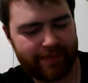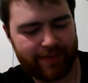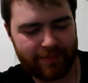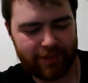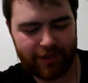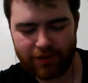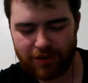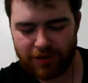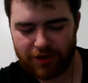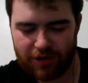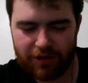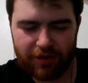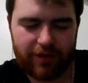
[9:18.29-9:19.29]

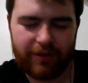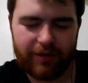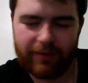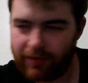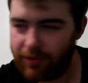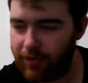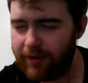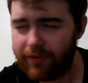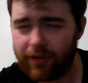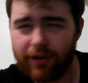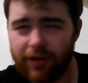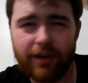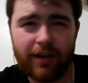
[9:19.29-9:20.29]
producer or
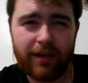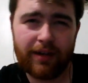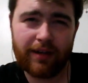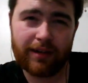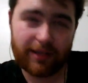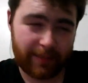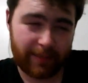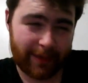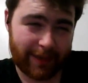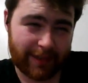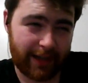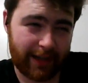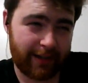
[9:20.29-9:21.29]
whoever, some
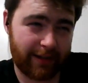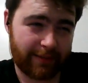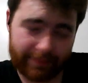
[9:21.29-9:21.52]
exec,